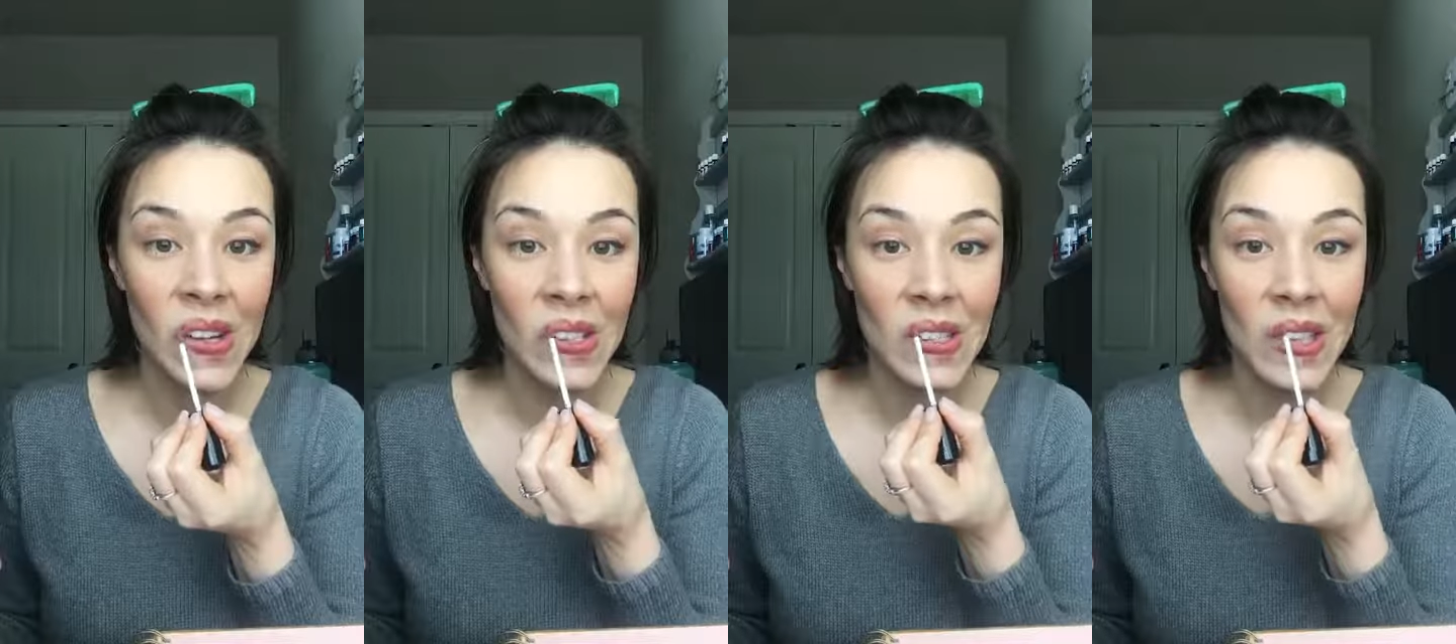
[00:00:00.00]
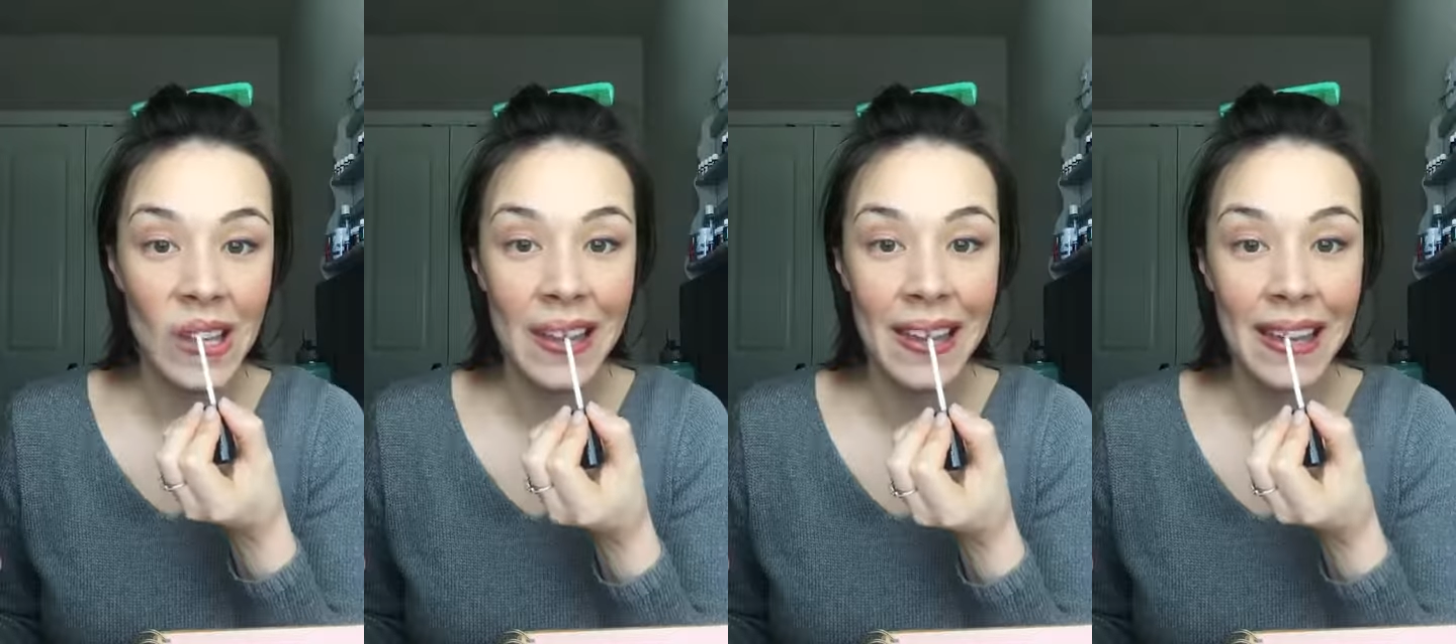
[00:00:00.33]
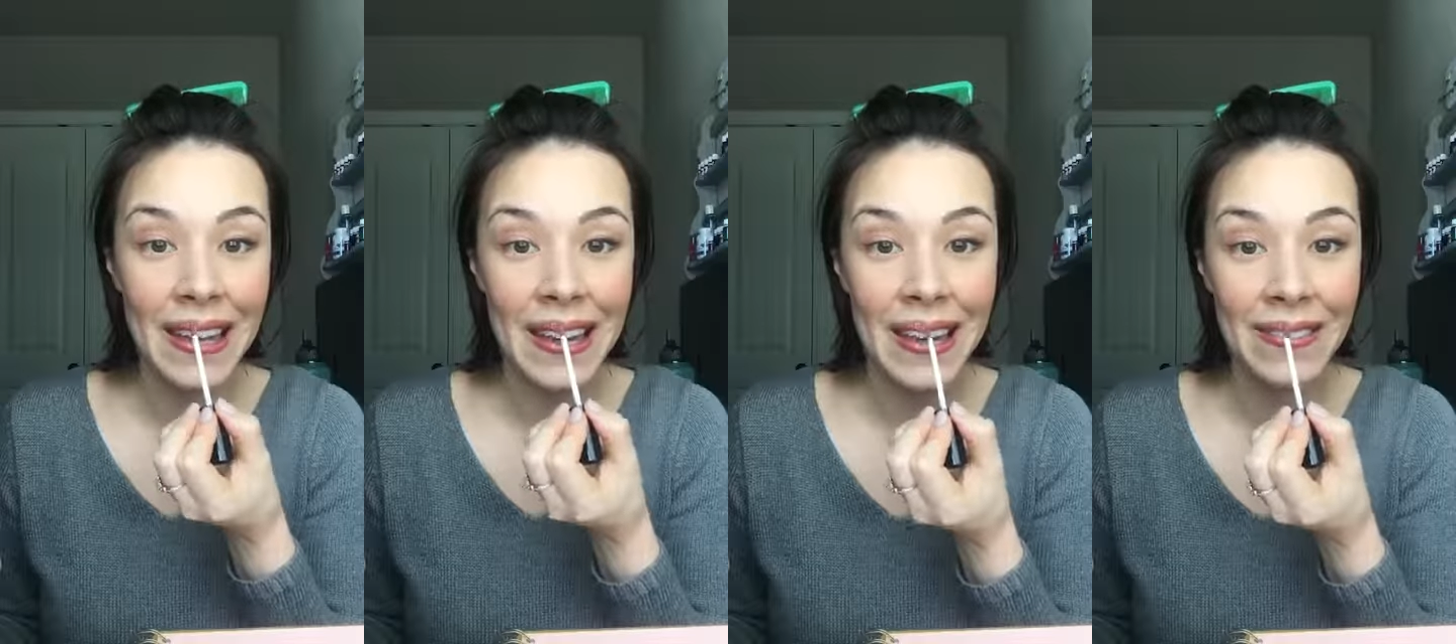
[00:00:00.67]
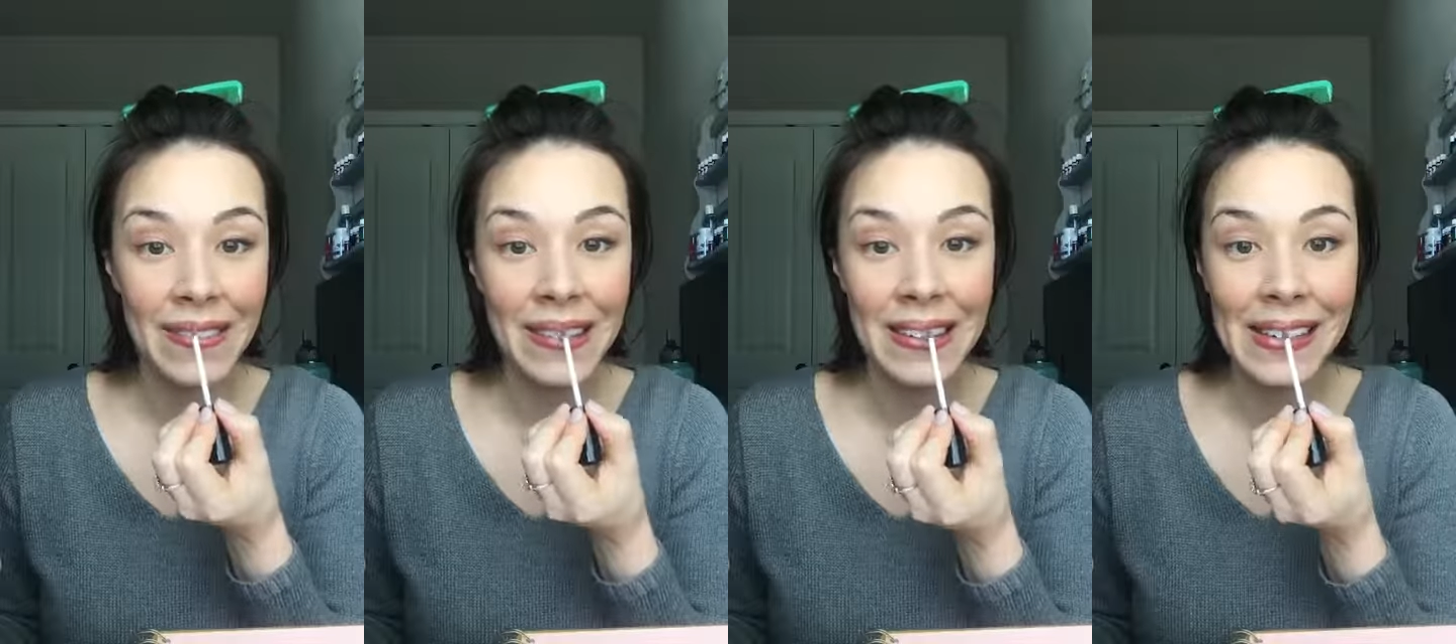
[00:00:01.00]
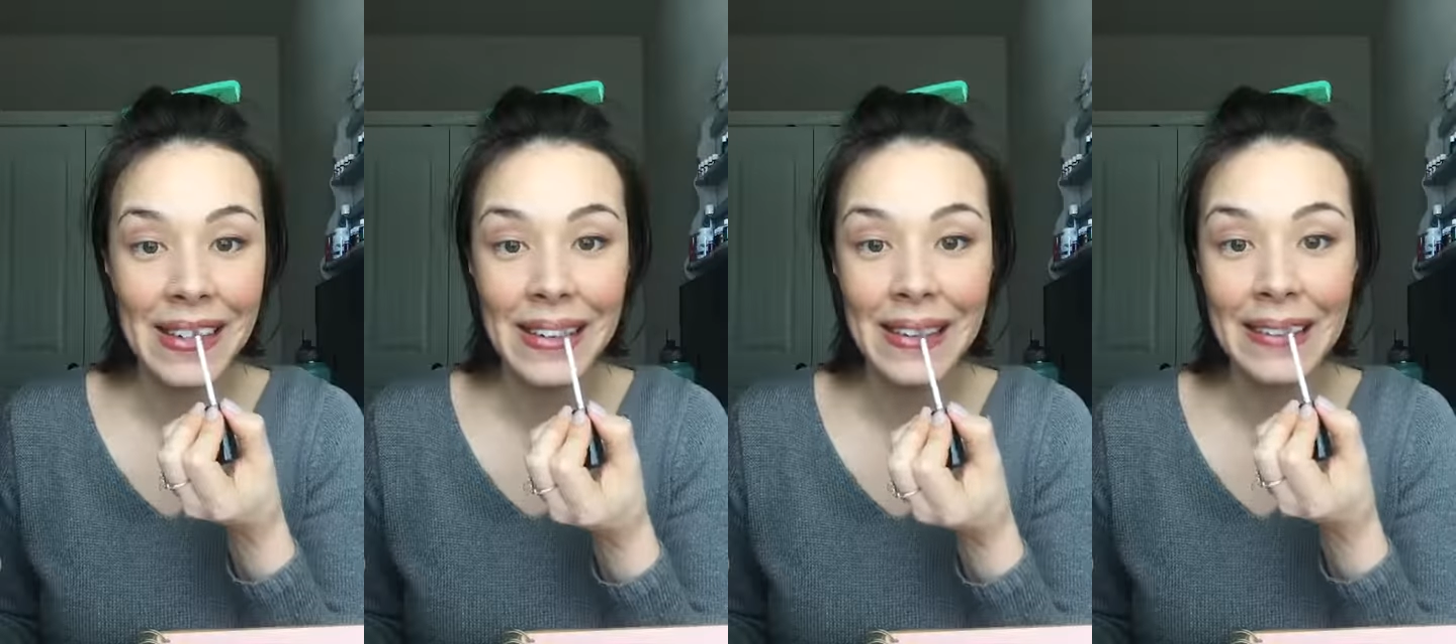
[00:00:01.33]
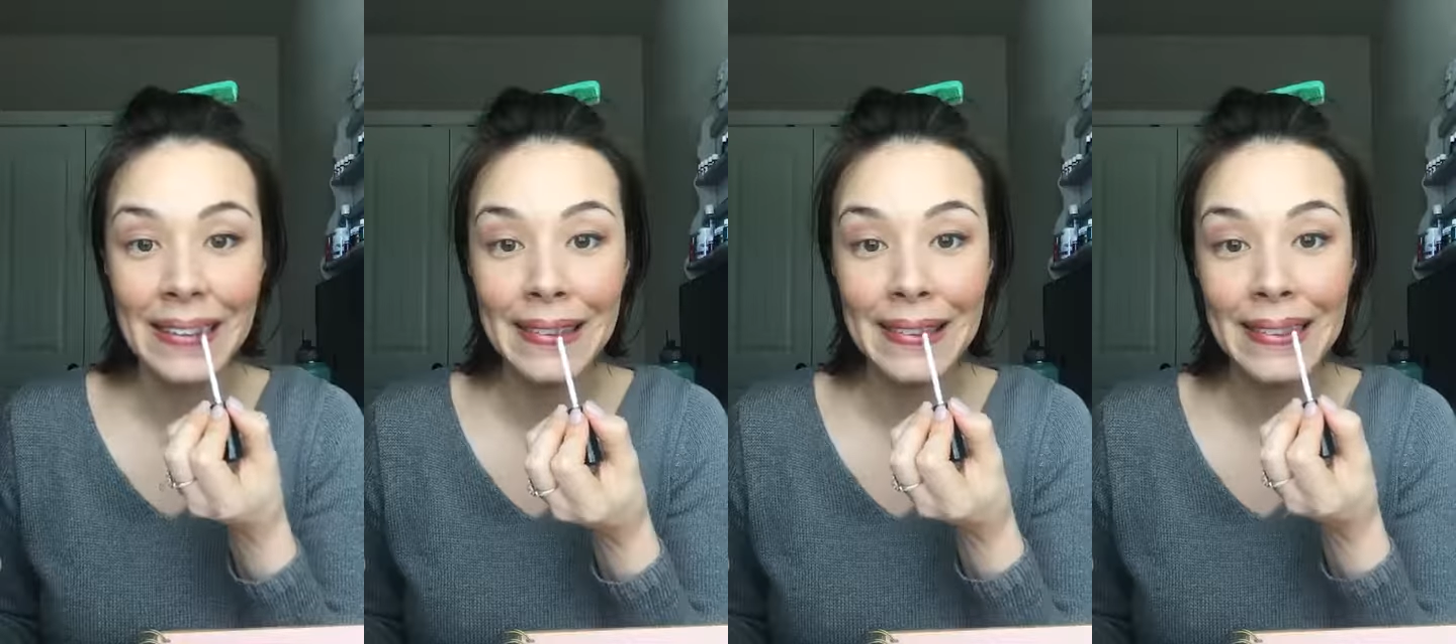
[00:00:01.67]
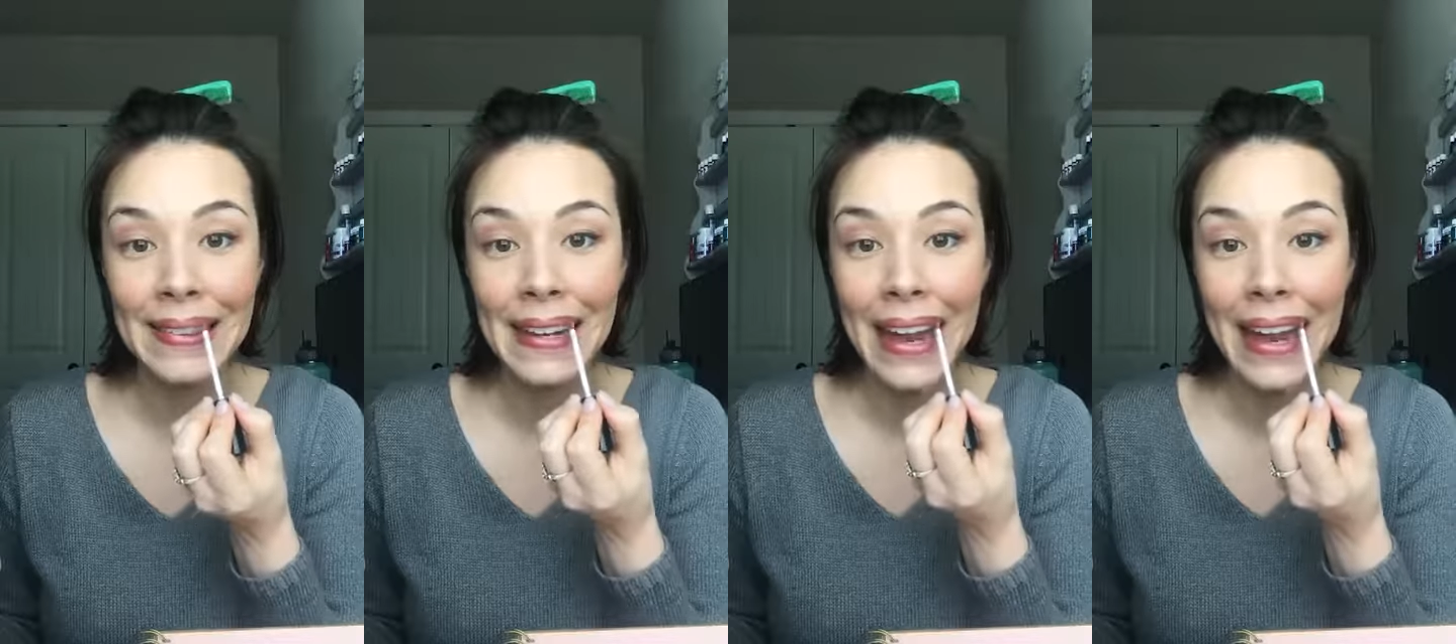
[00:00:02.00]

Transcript: as like an everyday color.